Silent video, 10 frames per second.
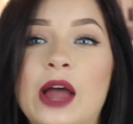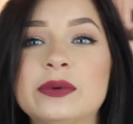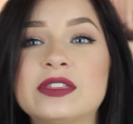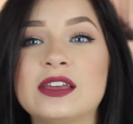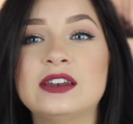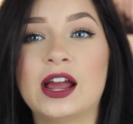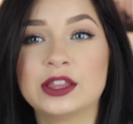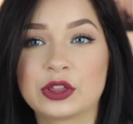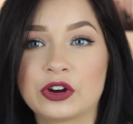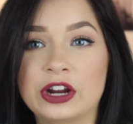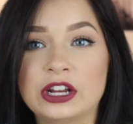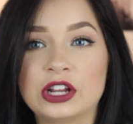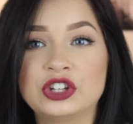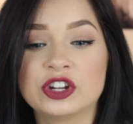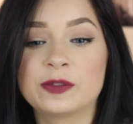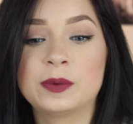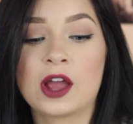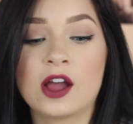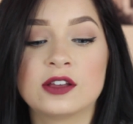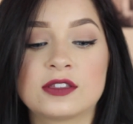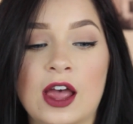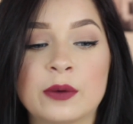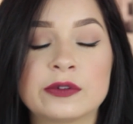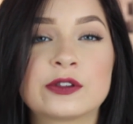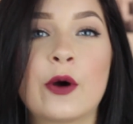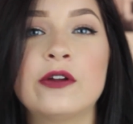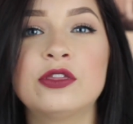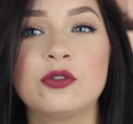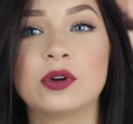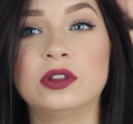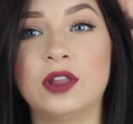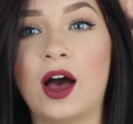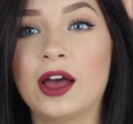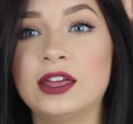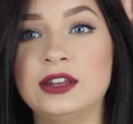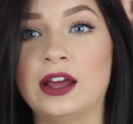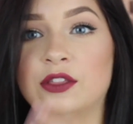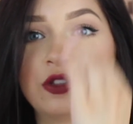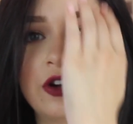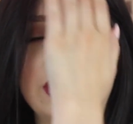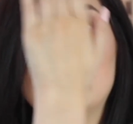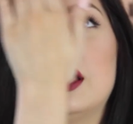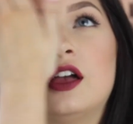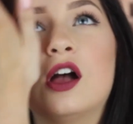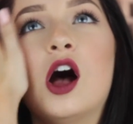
I would say ninth grade, just because I was going through a lot in ninth grade.